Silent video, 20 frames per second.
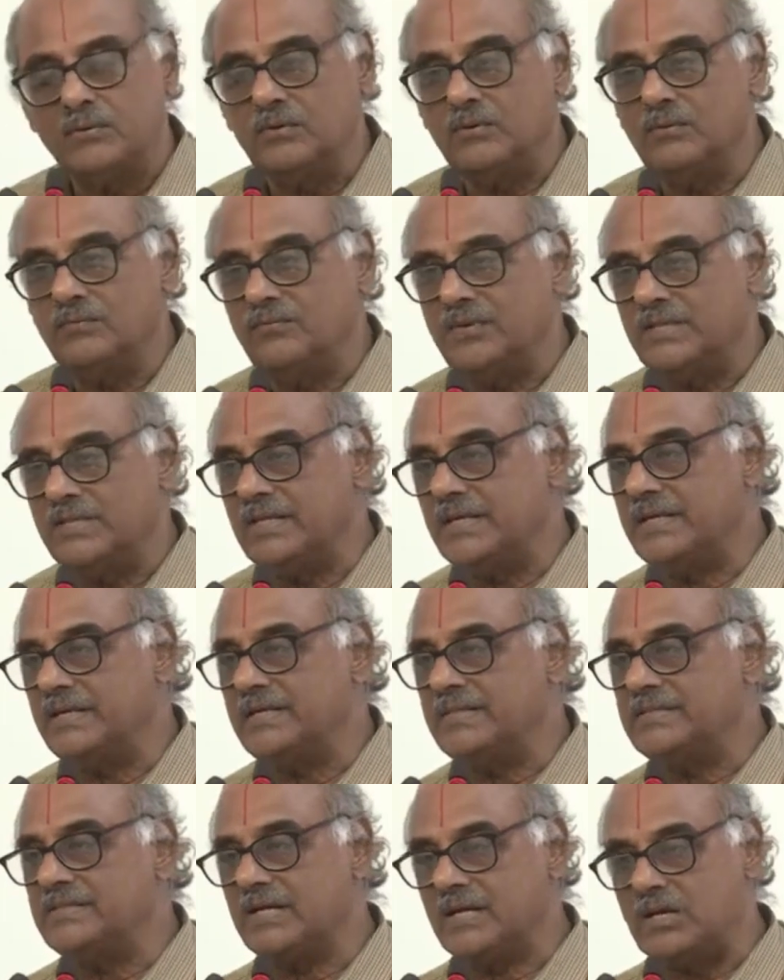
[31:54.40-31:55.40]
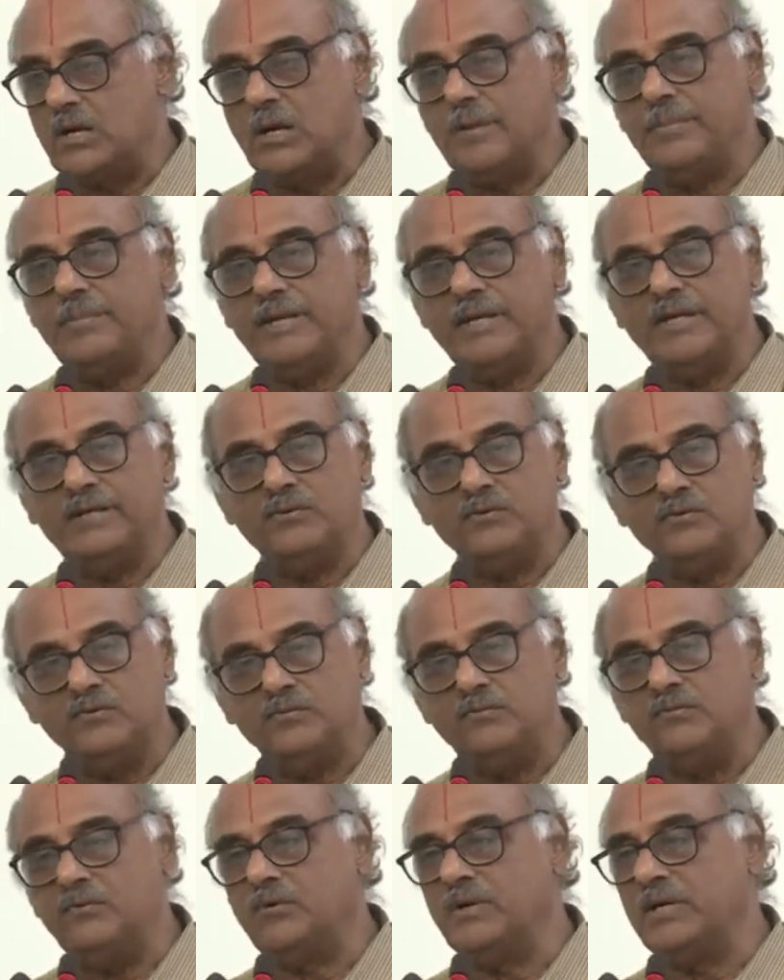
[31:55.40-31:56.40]
whether it is a copyright,
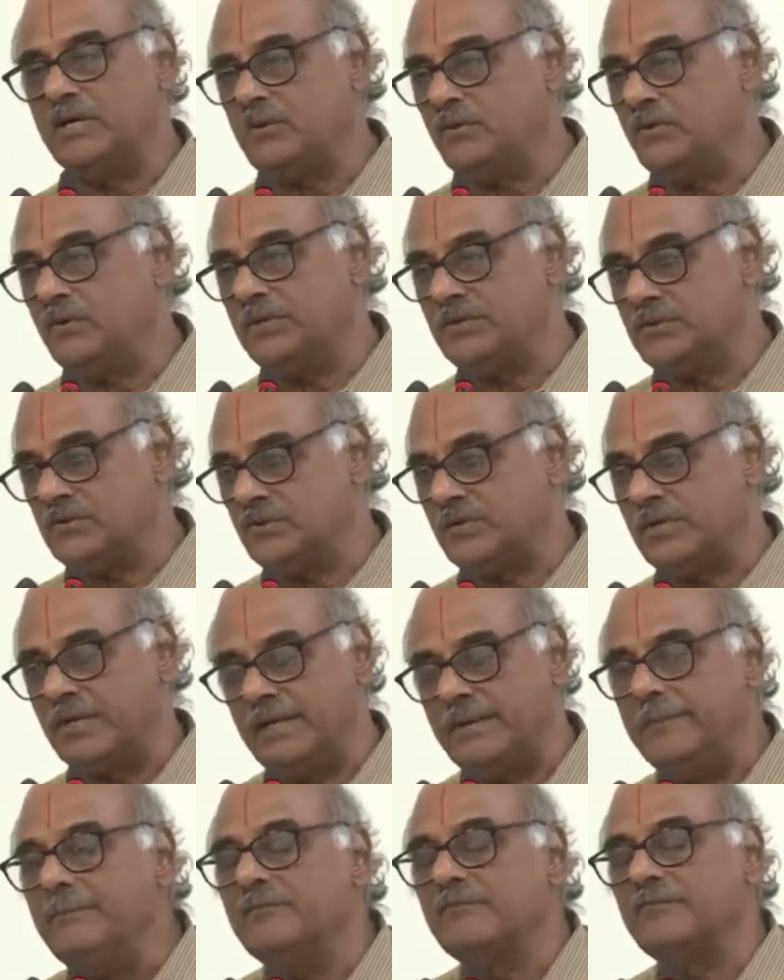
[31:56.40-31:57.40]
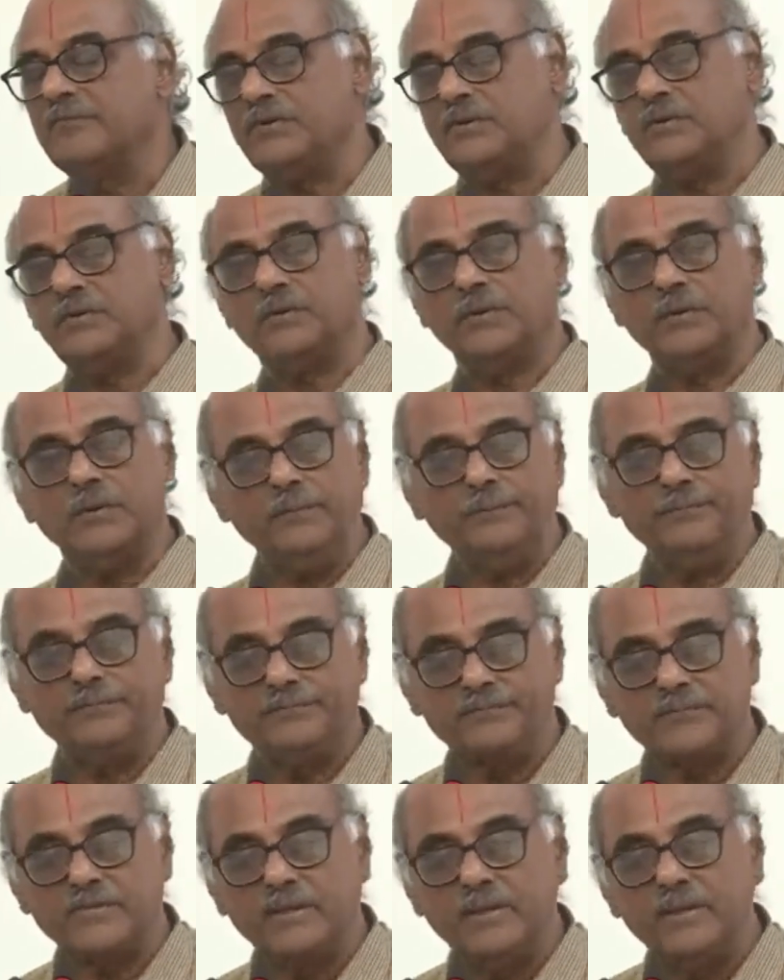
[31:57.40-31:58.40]
whom we are going to claim, we don't know.
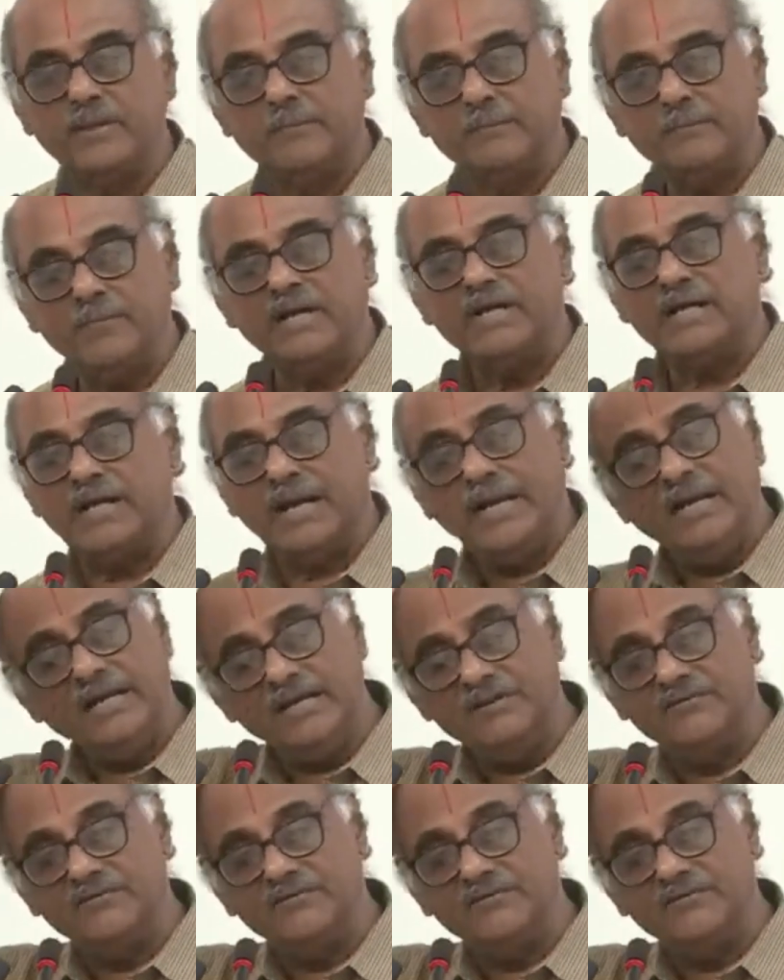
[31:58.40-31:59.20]
But I have